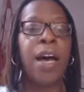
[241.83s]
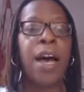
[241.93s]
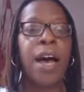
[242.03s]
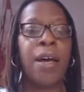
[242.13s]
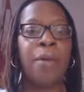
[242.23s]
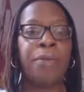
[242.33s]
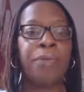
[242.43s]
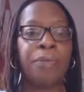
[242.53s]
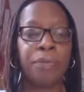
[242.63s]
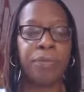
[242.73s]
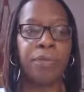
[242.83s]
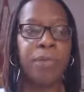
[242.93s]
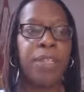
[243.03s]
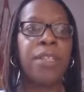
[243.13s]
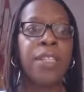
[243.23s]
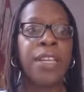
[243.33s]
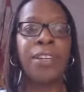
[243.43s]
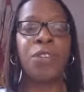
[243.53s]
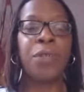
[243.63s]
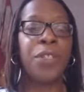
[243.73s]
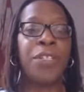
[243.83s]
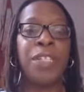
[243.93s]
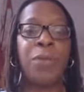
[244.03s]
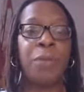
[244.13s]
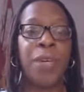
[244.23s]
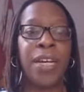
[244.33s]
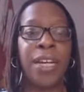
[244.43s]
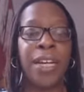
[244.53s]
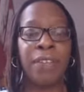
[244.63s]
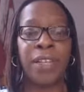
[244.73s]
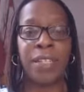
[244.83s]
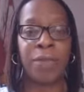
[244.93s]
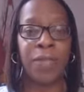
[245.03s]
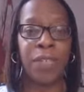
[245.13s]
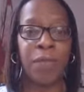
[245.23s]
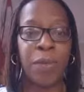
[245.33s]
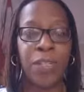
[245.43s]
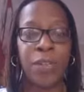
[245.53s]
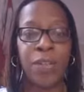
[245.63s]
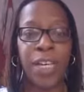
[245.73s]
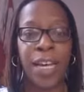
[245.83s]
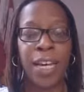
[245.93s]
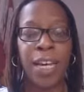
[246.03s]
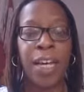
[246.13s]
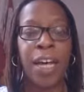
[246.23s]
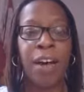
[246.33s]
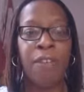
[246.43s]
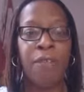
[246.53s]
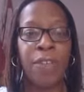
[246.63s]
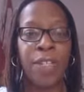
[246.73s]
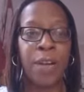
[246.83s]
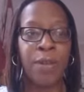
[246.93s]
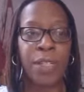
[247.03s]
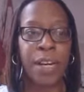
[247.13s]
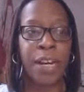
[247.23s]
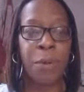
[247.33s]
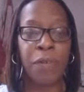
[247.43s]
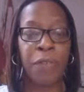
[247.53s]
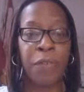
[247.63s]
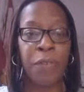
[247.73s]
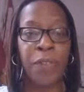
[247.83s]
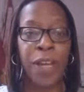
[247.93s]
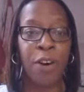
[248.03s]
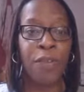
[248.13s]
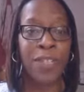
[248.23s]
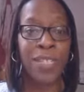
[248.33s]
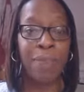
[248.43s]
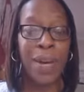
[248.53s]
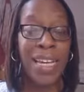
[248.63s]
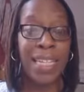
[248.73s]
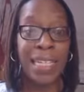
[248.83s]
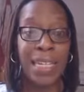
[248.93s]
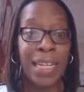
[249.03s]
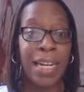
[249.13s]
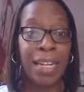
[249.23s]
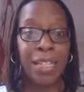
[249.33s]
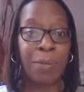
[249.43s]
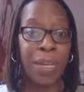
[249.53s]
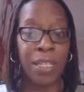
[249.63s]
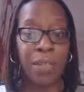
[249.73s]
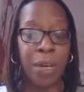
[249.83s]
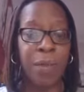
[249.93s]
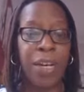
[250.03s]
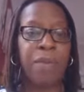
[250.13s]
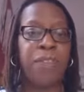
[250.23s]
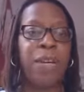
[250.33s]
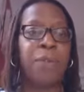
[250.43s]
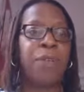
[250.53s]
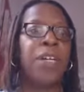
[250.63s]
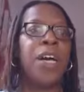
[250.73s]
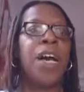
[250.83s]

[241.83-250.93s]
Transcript: Um, so the next opportunity will be at clearing. So once everybody's got their results and they know whether they've got their offered space, and then other spaces might become available.